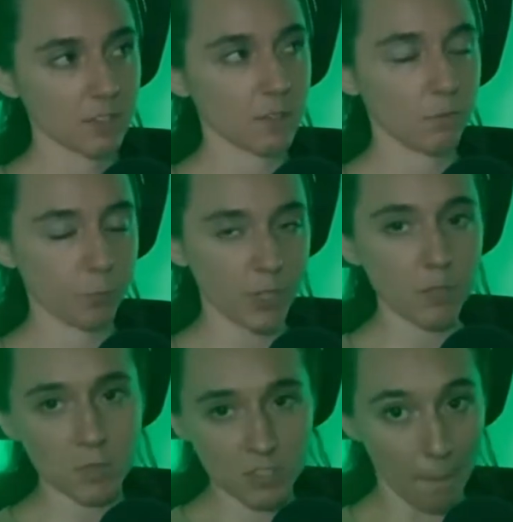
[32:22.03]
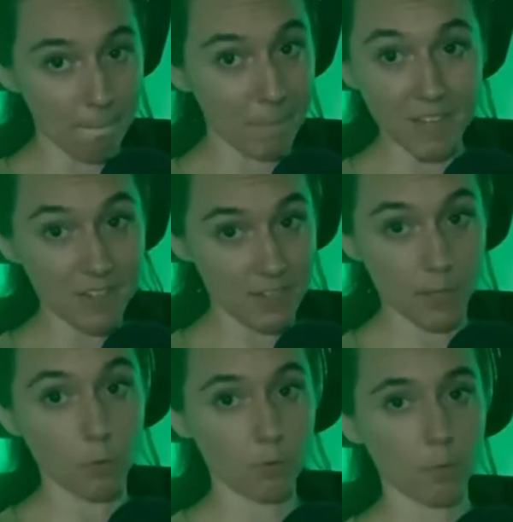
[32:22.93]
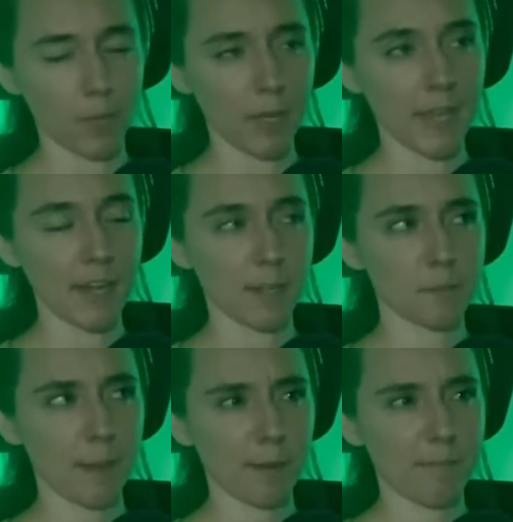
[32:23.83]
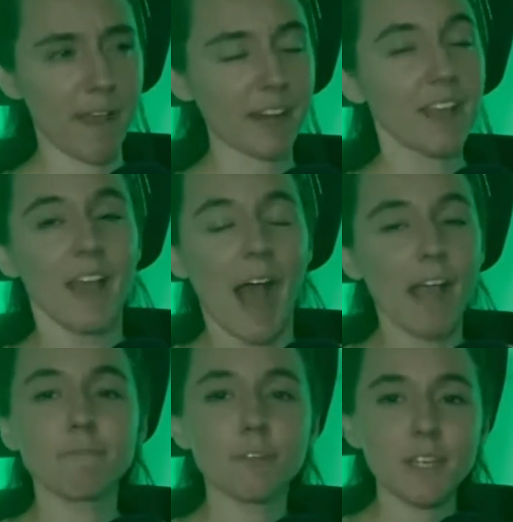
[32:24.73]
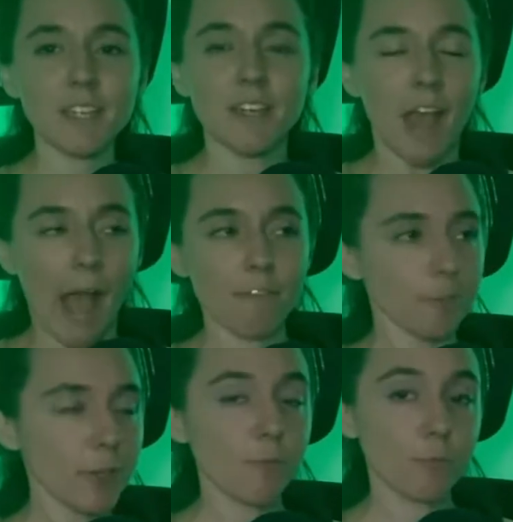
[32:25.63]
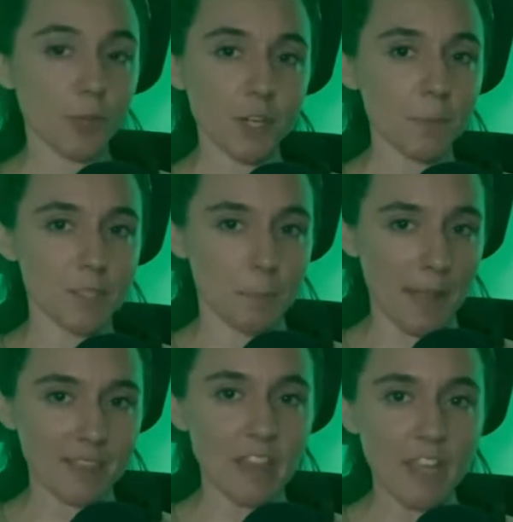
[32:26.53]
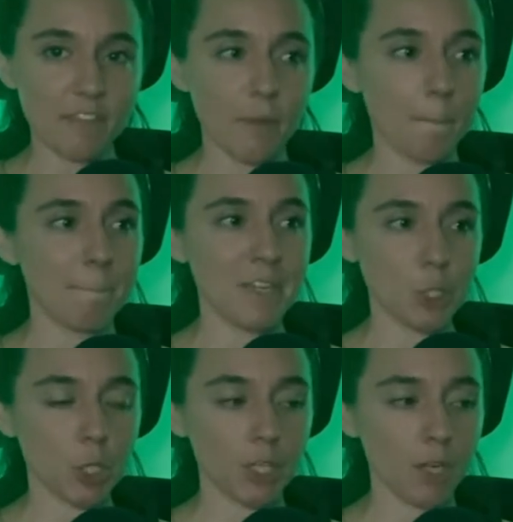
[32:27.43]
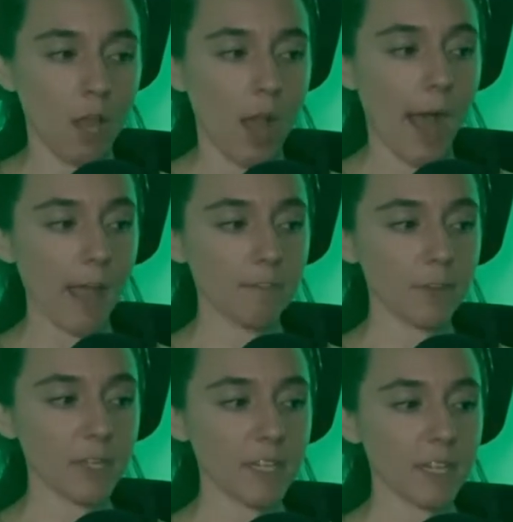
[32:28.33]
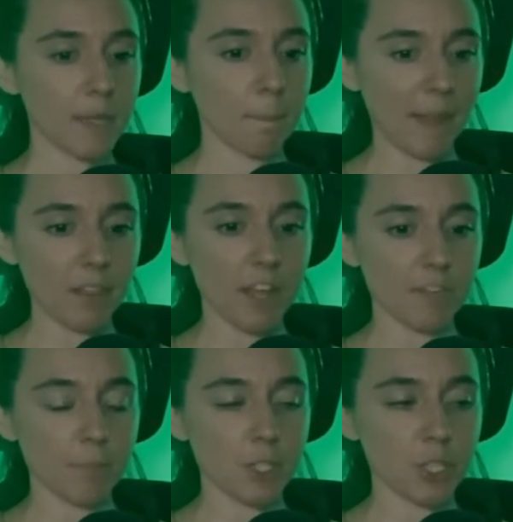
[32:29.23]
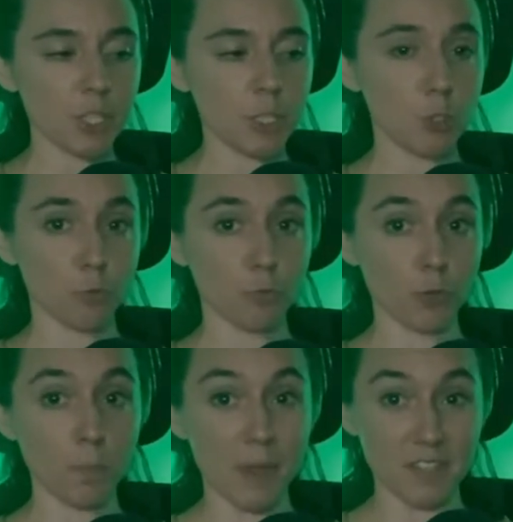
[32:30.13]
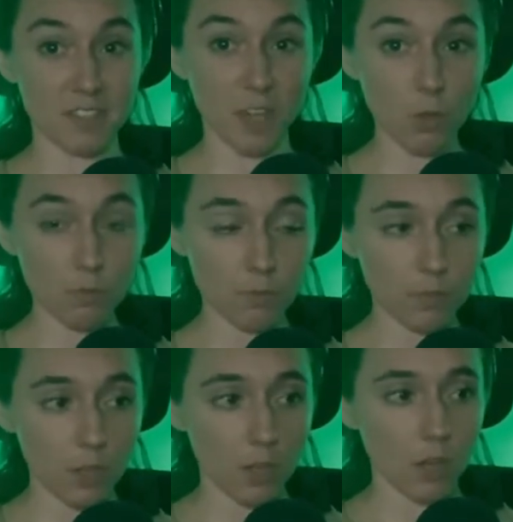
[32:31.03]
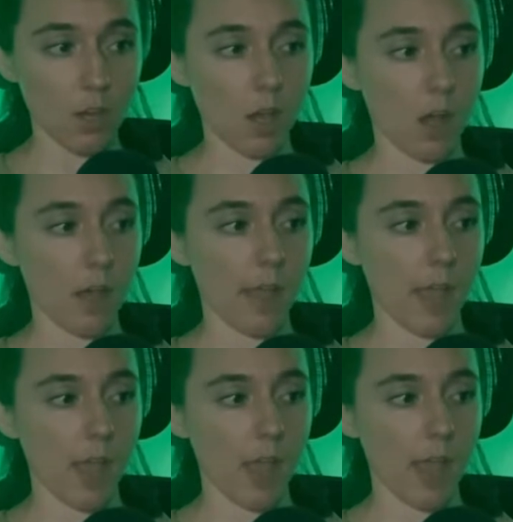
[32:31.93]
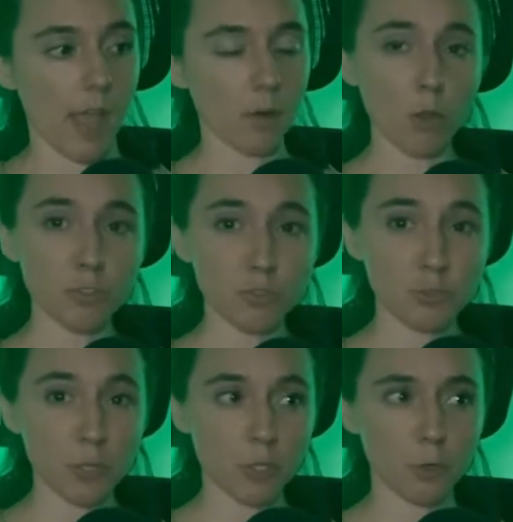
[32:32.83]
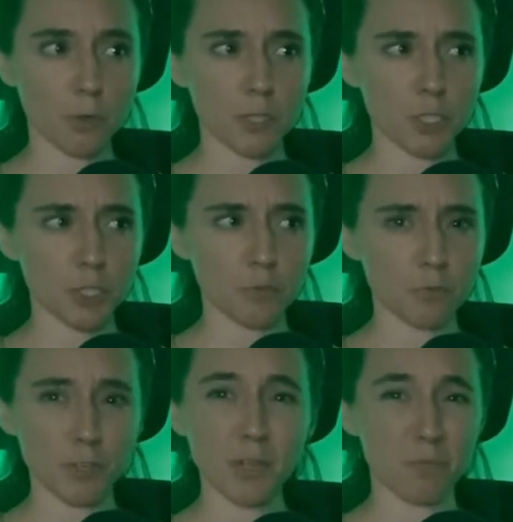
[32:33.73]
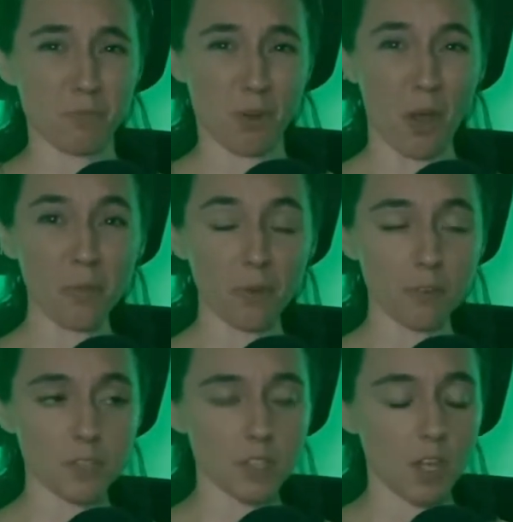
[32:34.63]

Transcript: Freedom is a big deal for me. And as a matter of fact, I feel like freedom is my life mission. I feel like my life mission is to free myself and also to encourage freedom for others.